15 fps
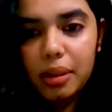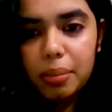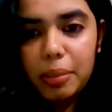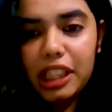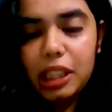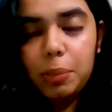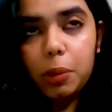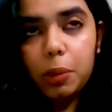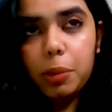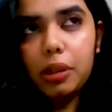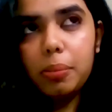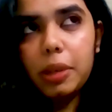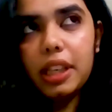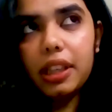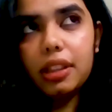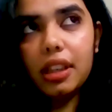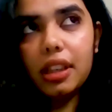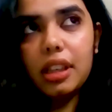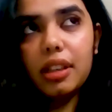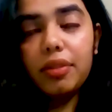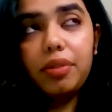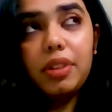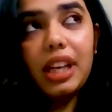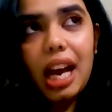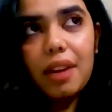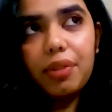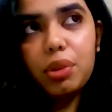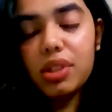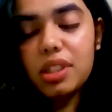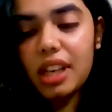many people, but we
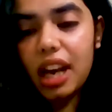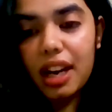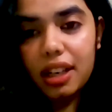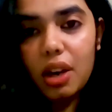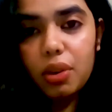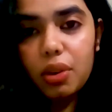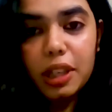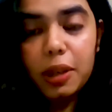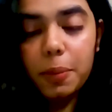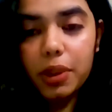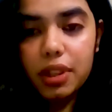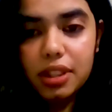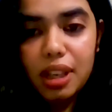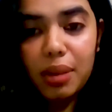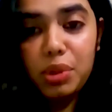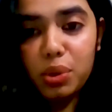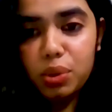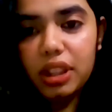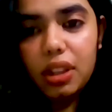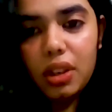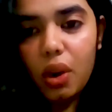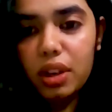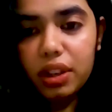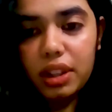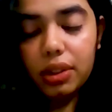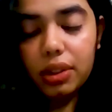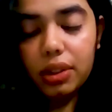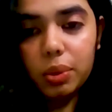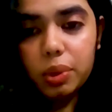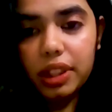have to stand out and put some unique
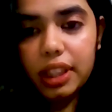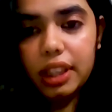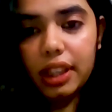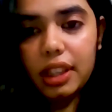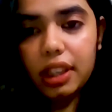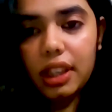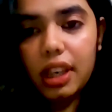content over there.